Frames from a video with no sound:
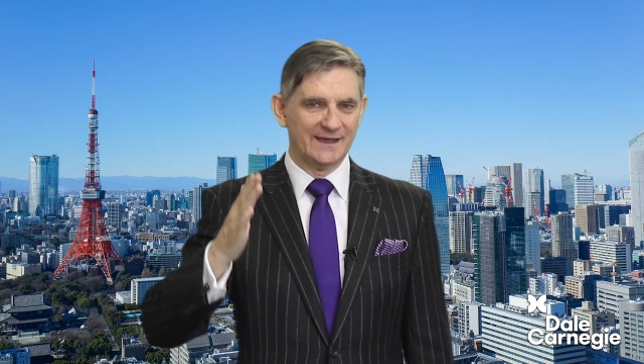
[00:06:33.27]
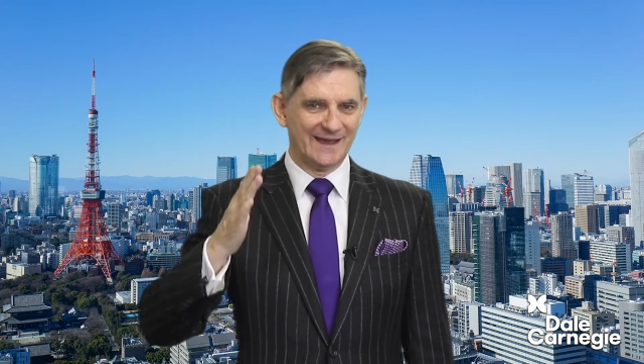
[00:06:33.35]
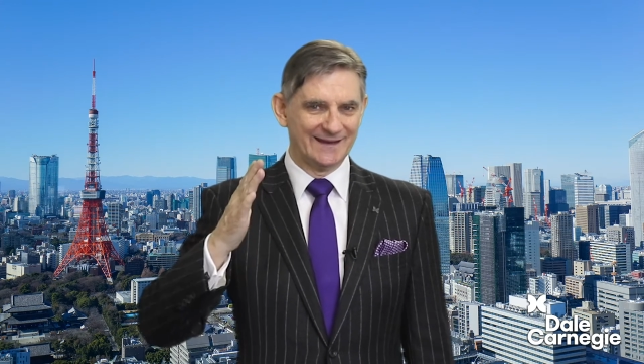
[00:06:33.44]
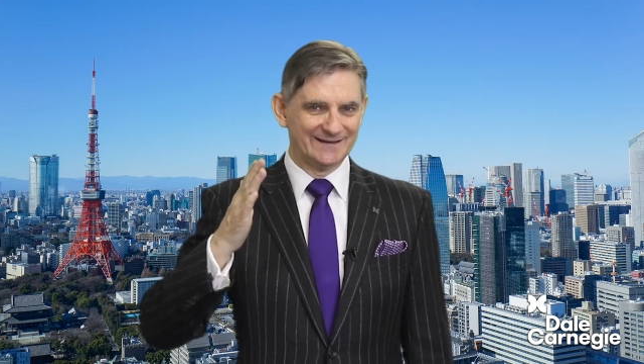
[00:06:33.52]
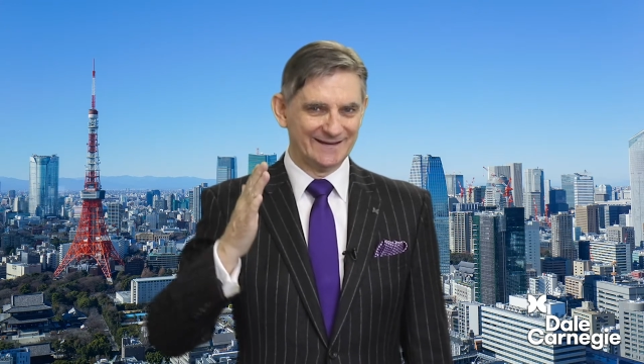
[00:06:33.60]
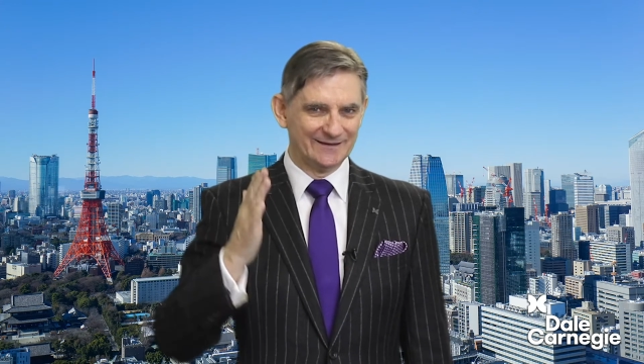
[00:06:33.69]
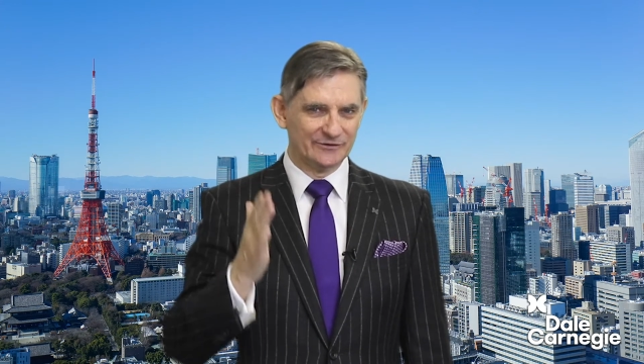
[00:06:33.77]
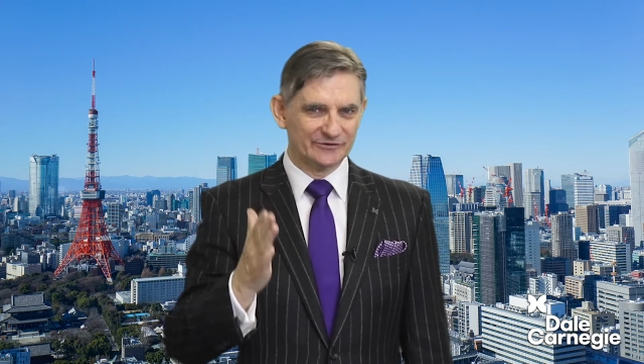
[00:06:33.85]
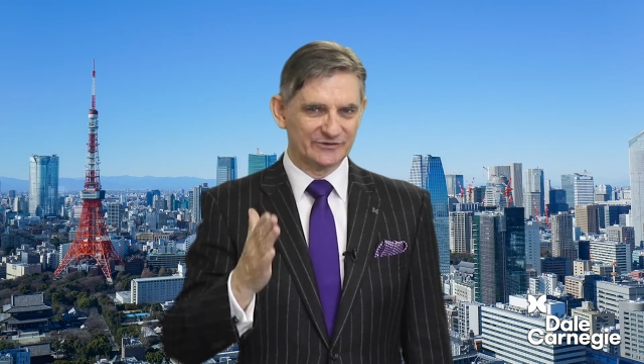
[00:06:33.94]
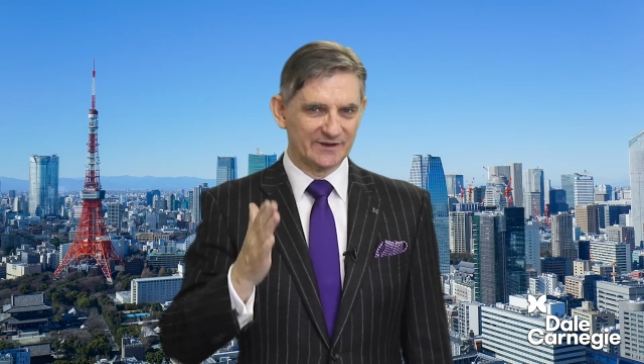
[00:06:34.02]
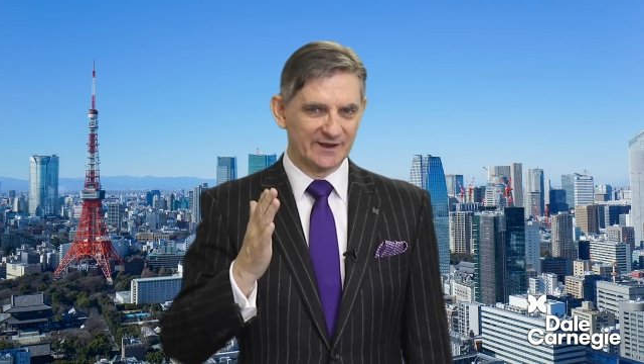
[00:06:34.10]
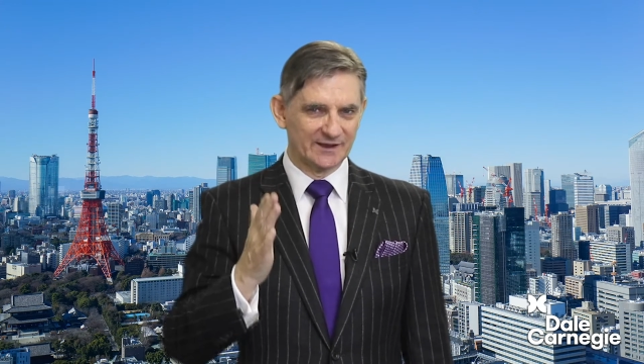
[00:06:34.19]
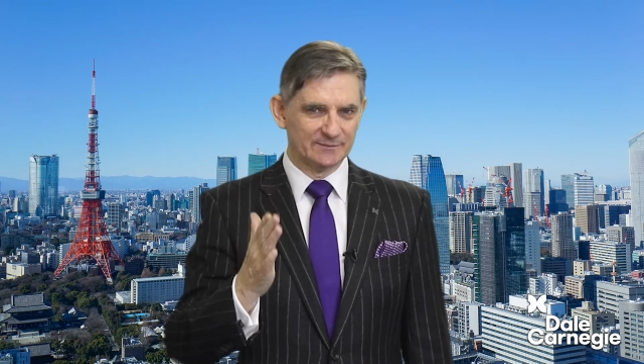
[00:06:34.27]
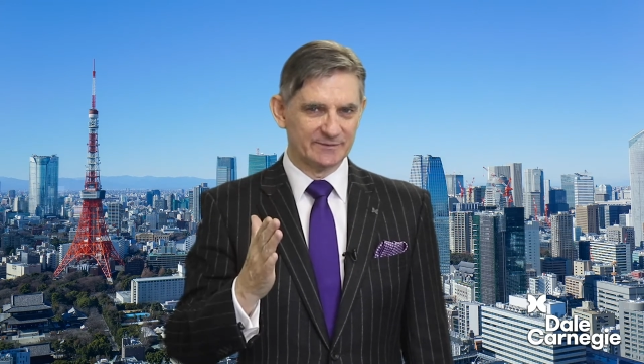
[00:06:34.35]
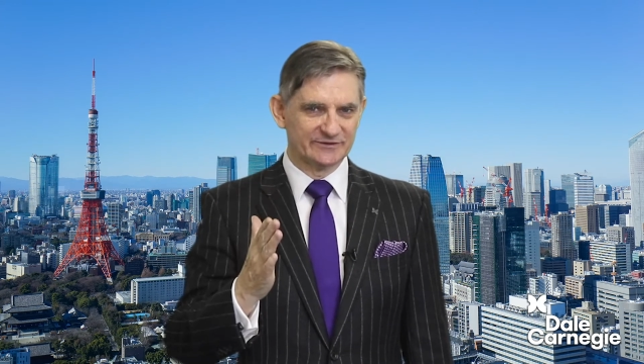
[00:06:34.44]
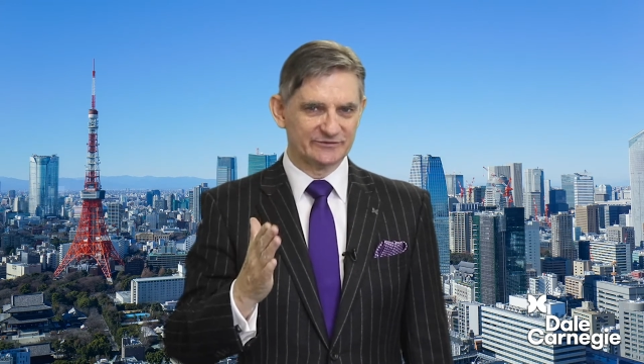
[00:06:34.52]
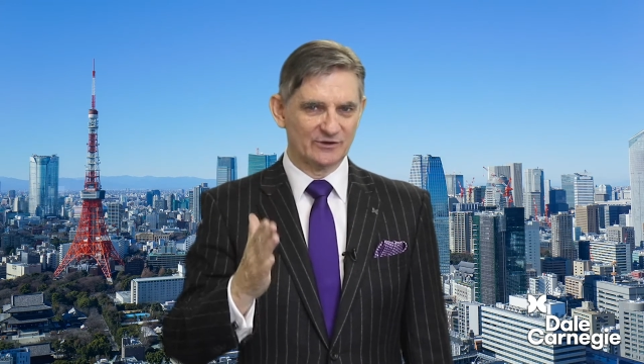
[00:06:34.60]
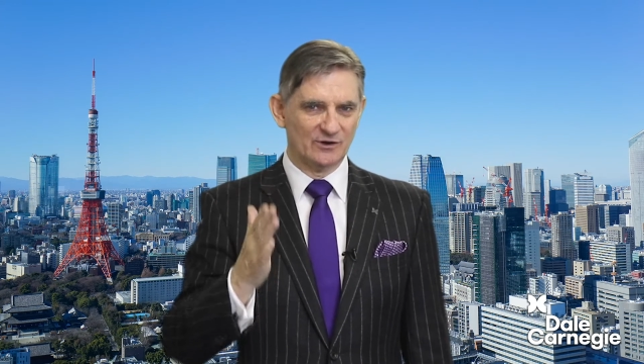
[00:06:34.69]
and interesting
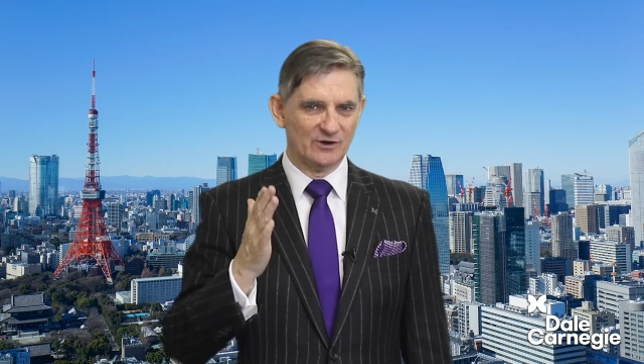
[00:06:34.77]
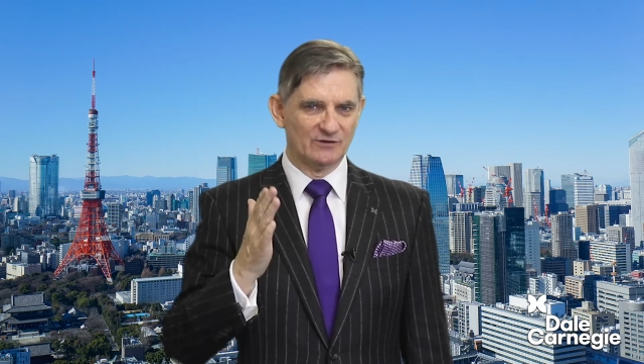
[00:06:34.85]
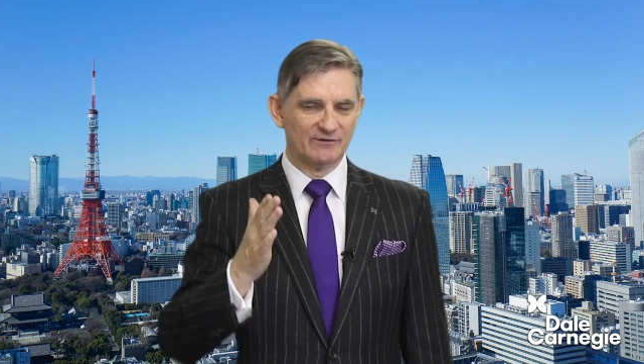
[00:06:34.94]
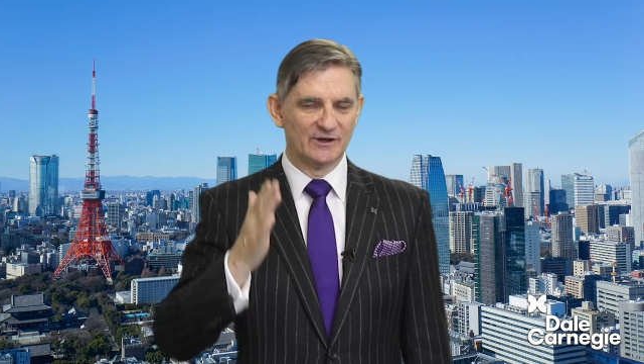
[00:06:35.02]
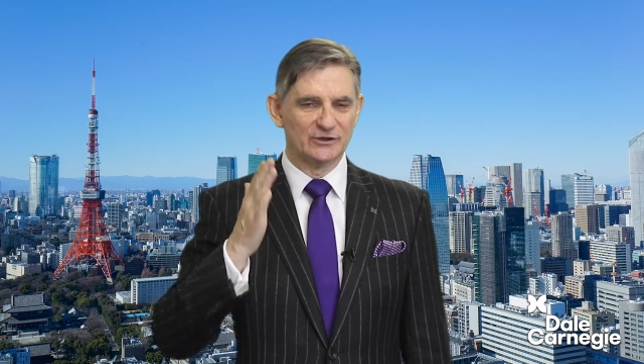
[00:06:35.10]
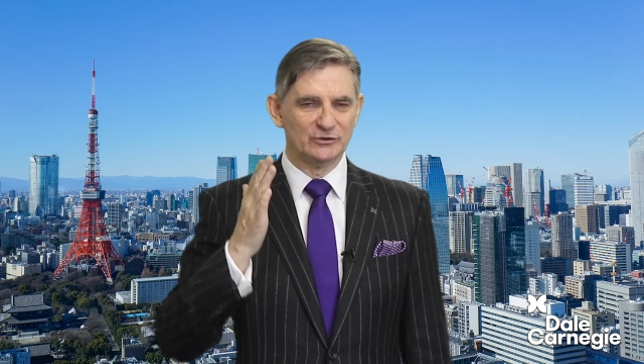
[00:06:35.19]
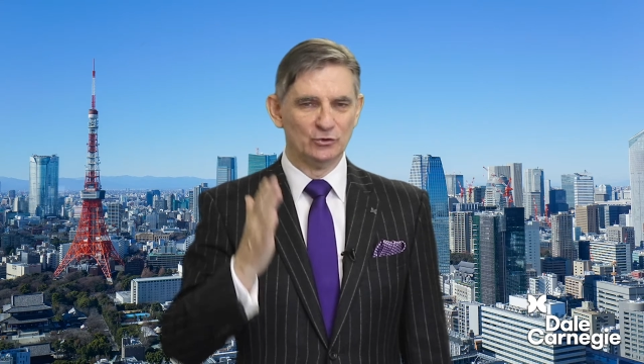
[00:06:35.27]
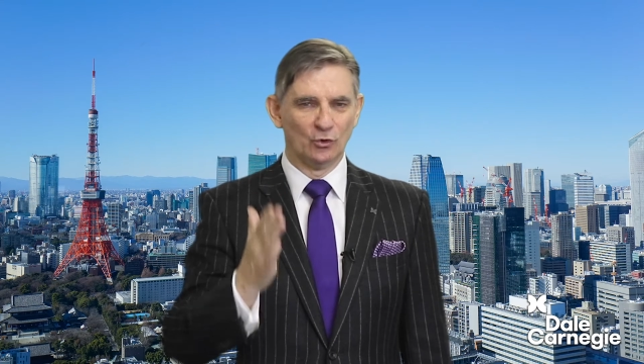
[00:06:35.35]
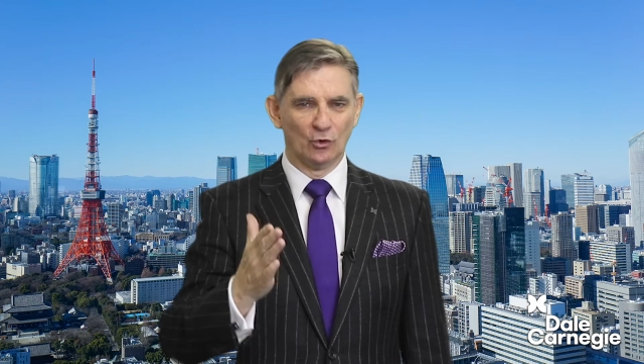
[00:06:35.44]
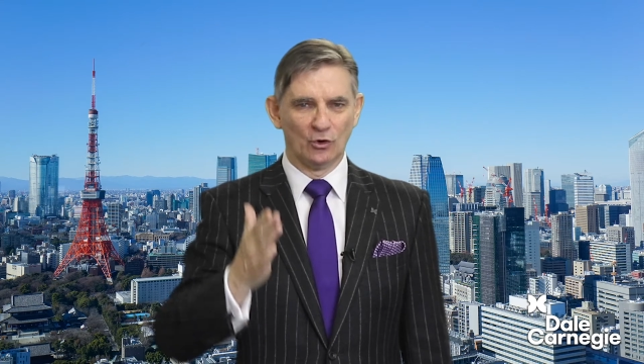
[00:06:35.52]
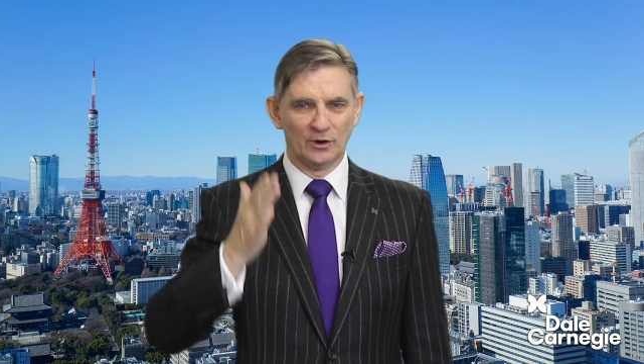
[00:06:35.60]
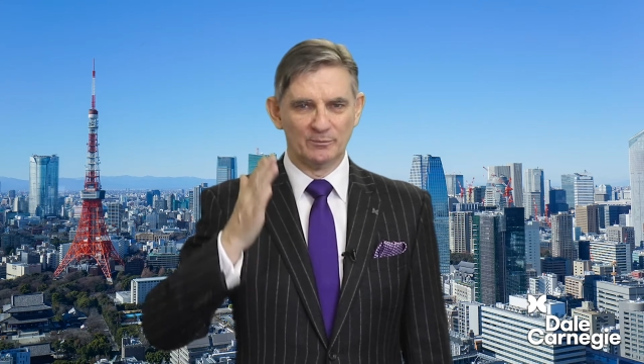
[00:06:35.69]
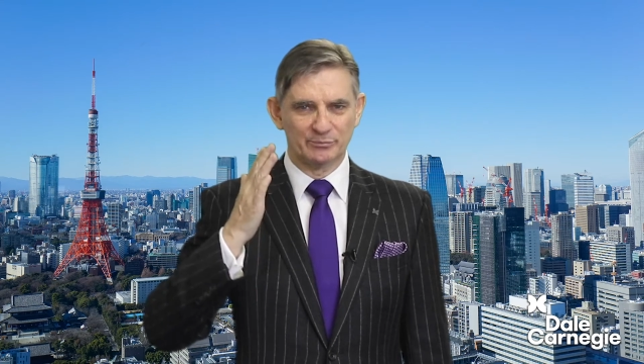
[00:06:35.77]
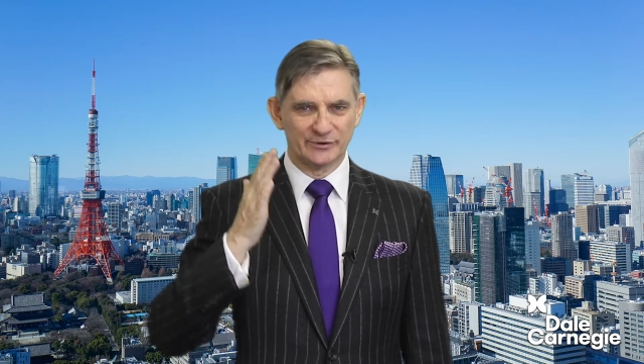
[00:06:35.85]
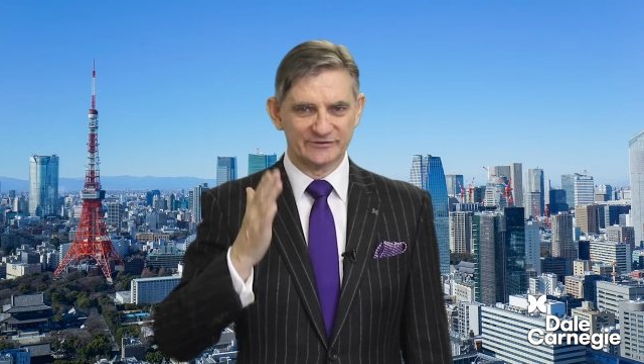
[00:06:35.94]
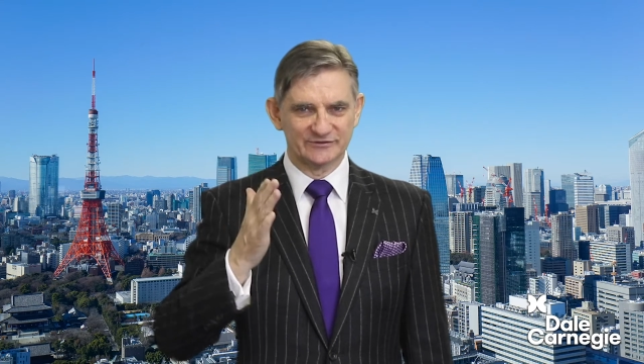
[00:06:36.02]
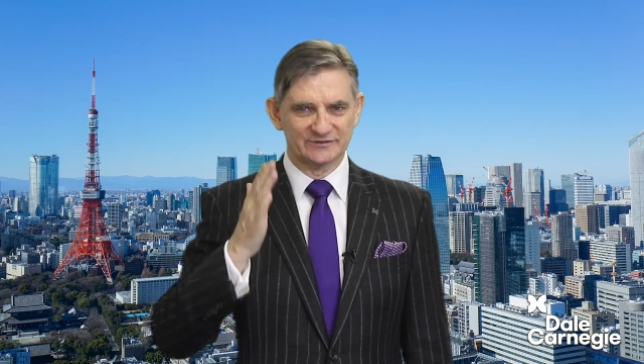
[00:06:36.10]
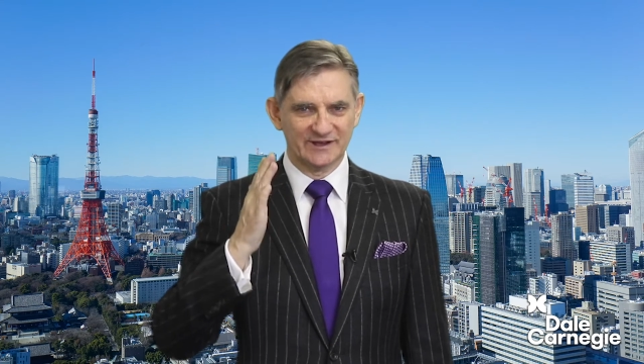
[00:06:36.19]
elements of your
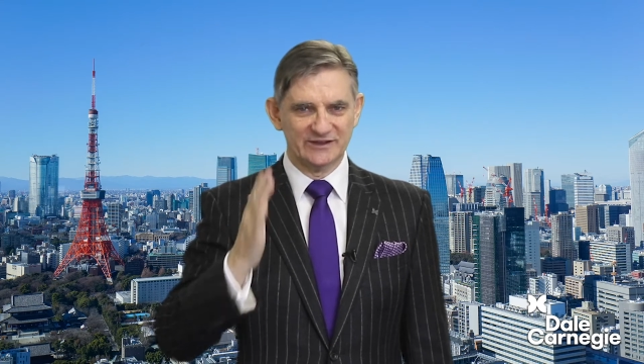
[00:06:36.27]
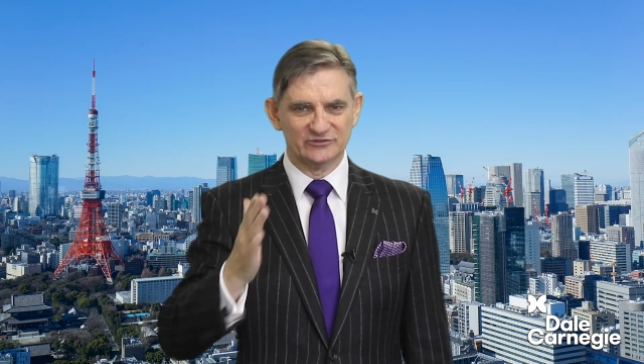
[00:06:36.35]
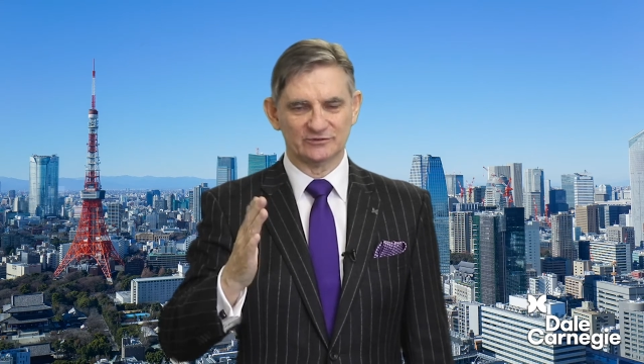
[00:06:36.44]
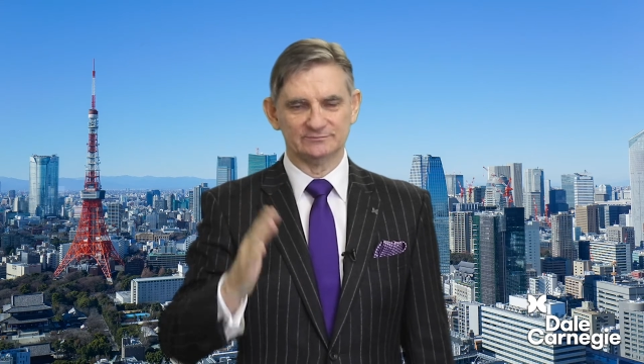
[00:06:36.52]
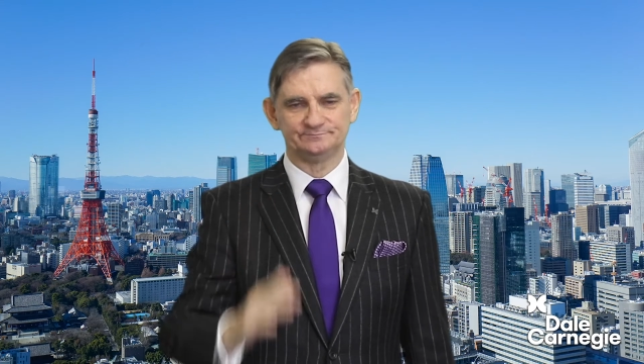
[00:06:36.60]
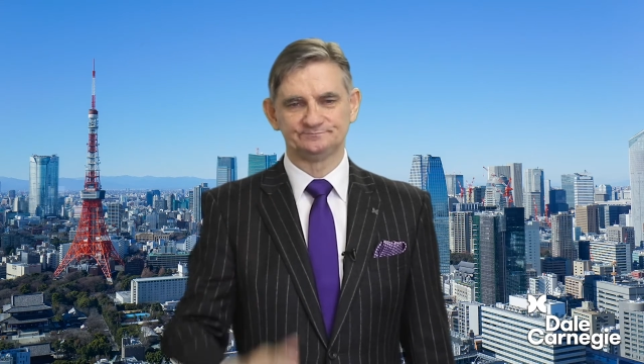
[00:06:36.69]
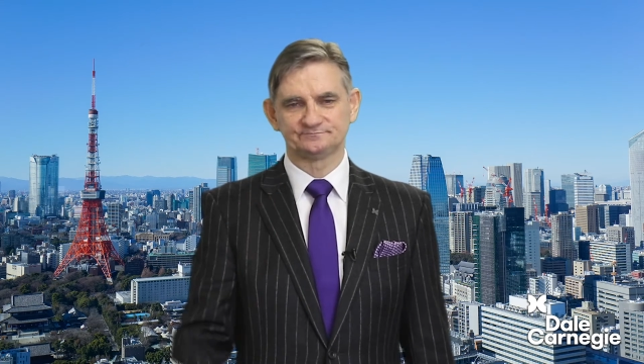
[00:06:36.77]
presentation.